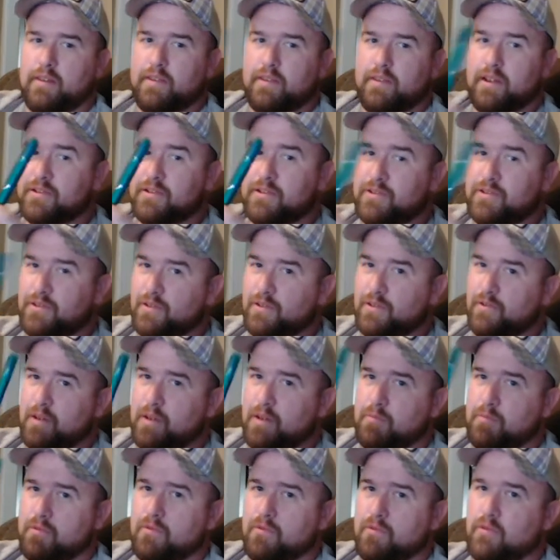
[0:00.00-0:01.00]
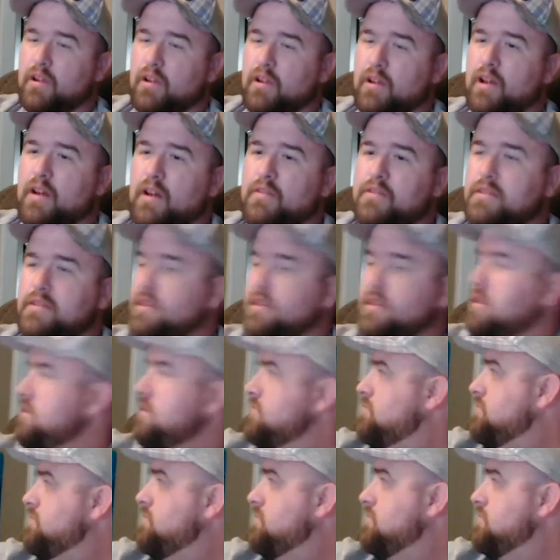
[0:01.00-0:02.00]
Thanks to the Vapor for Life
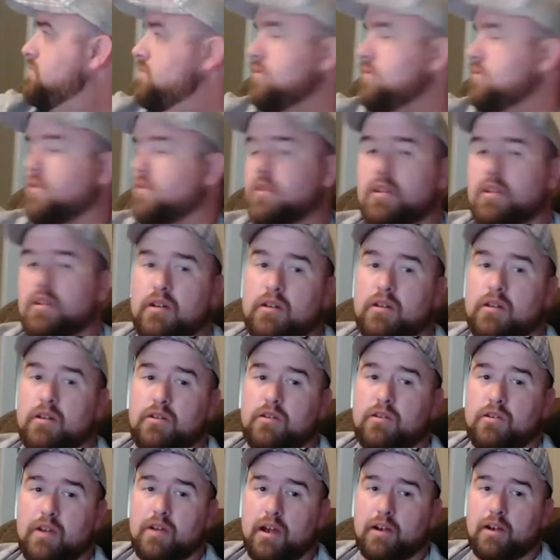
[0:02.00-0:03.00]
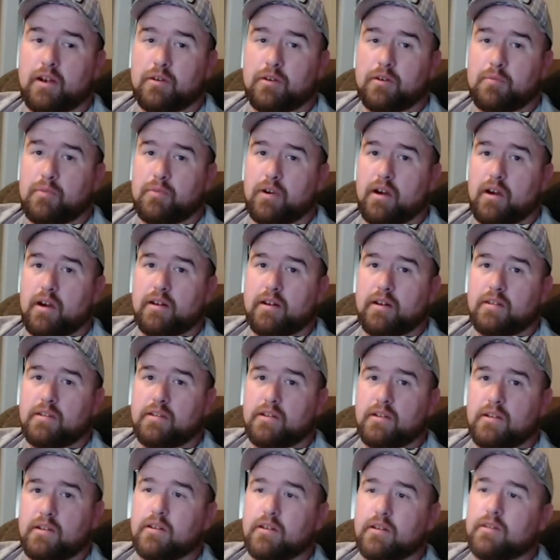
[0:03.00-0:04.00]
team. You got a good product
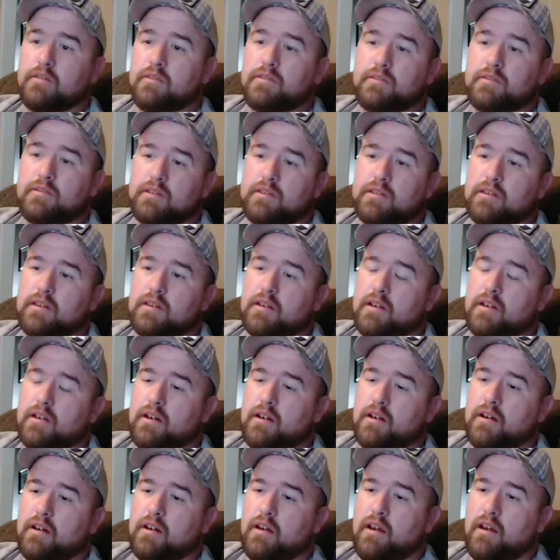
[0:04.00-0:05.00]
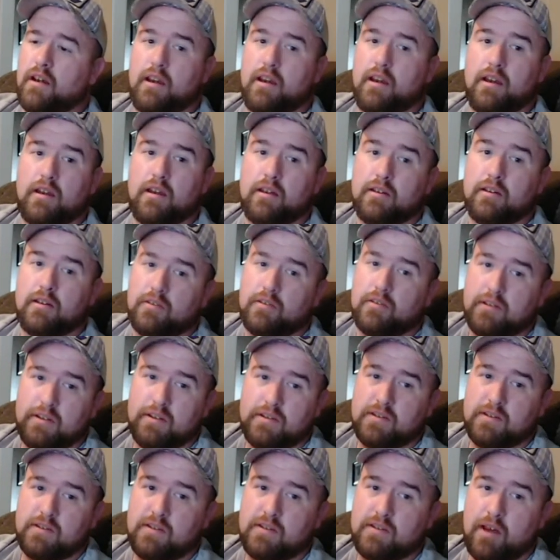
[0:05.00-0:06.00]
here. And
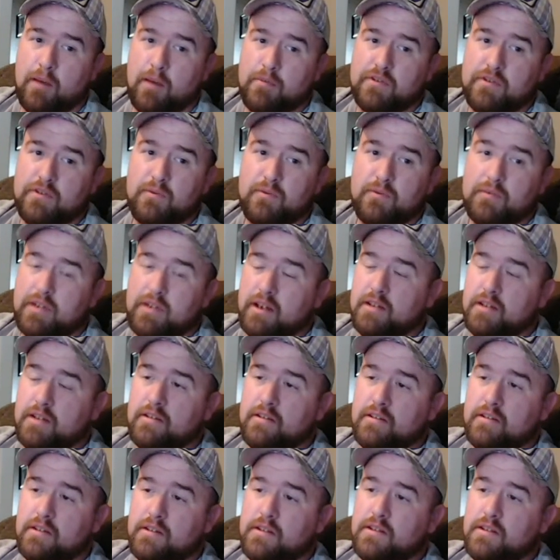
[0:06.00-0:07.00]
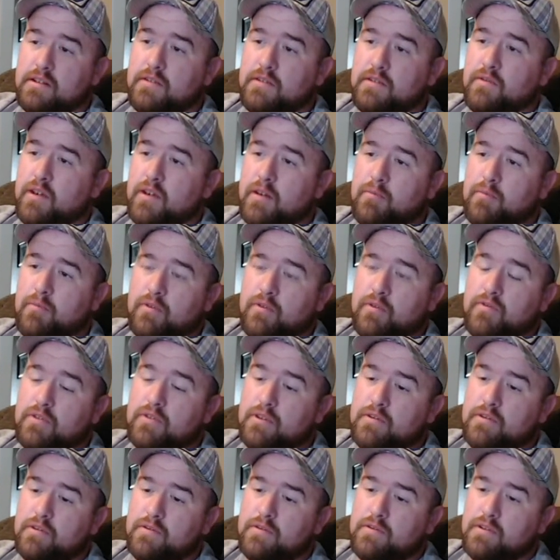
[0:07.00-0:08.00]
this is Thomas from TC Vape
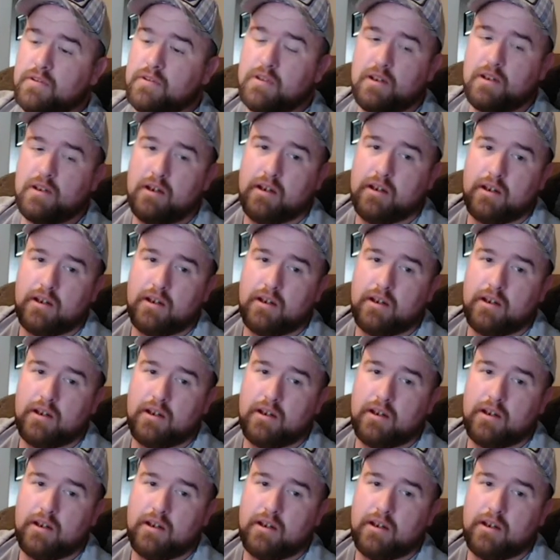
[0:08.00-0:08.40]
Reviews